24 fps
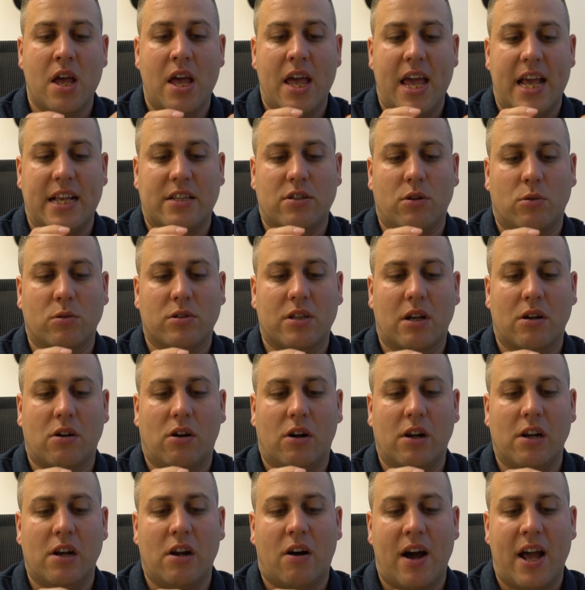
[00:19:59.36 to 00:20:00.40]
It's also
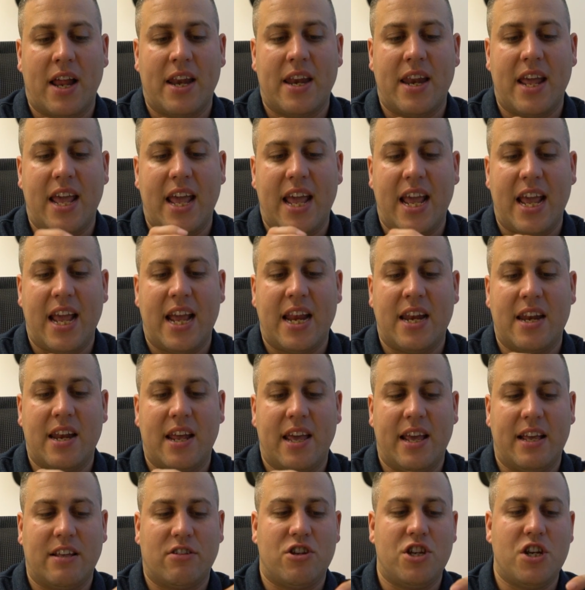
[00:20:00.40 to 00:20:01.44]
got a line in,
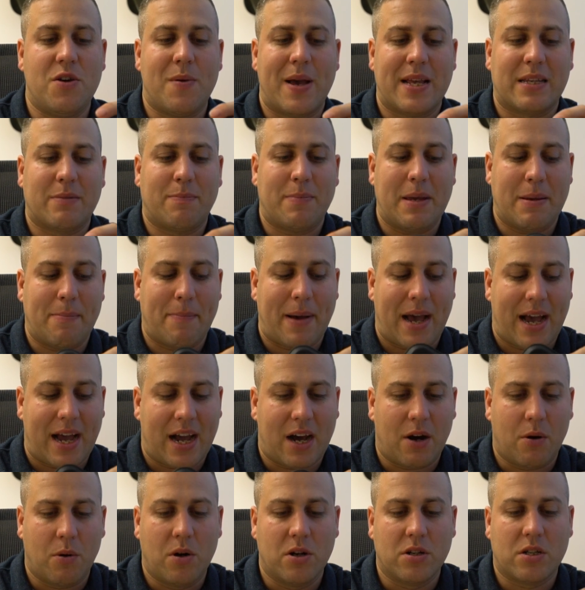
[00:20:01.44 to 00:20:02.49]
it's USB
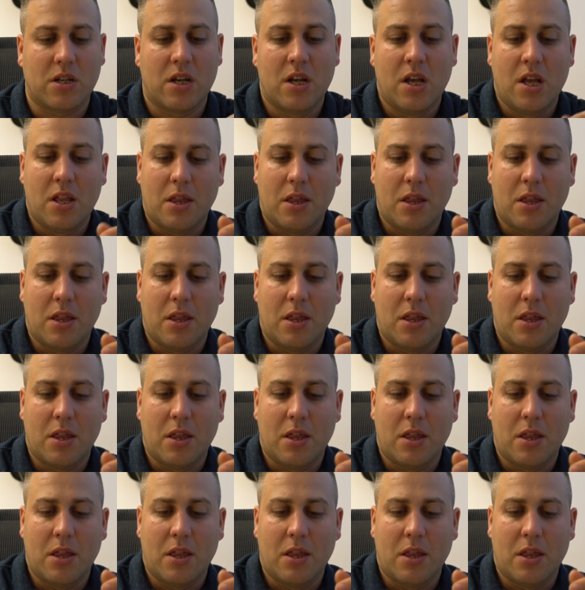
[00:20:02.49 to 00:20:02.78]
powered.